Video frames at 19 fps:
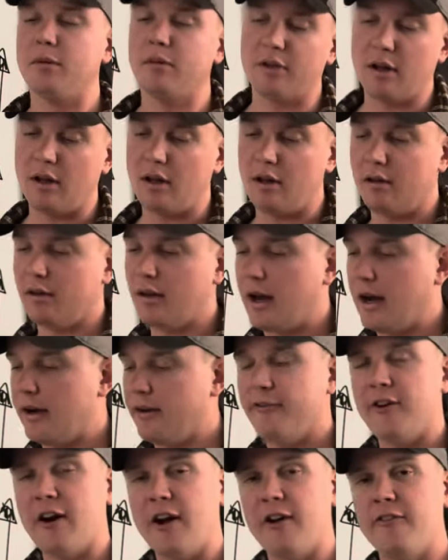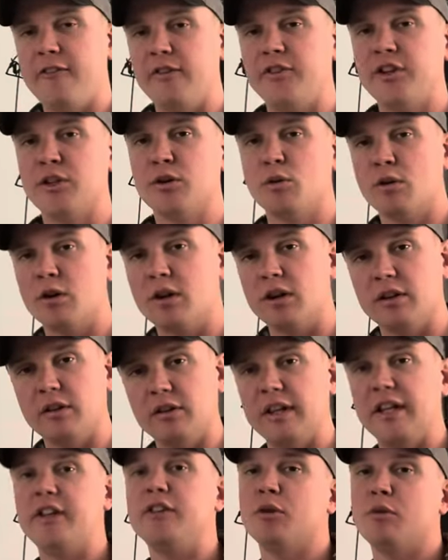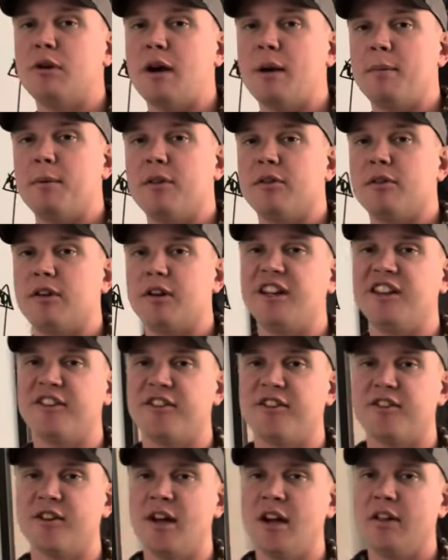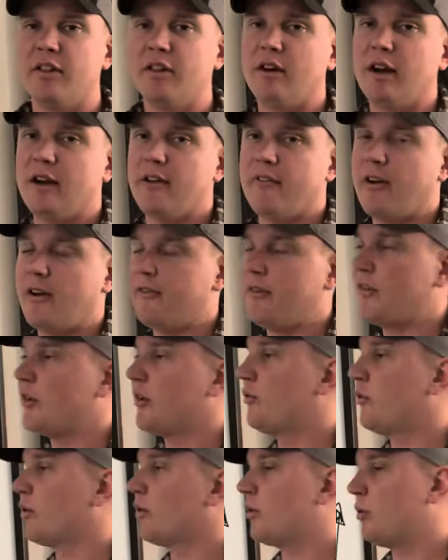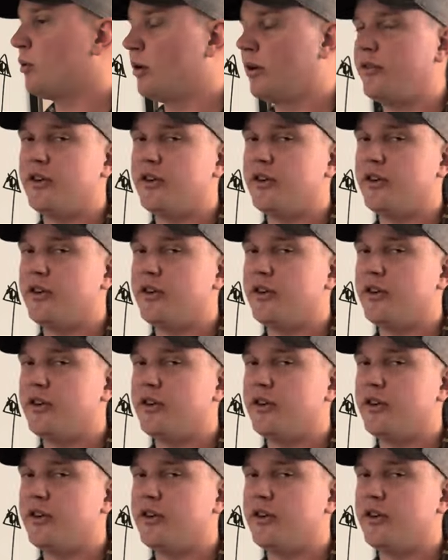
a line of 550 cord and lean the weapons against the line of 550 cord.